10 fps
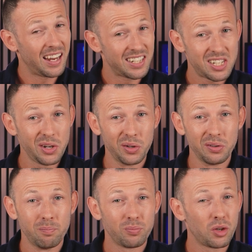And
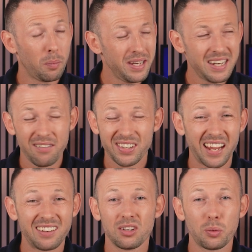soon, you'll be
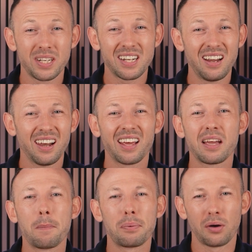navigating Twitter
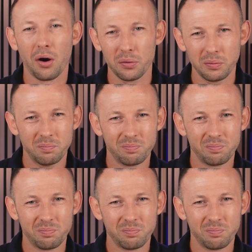like a pro.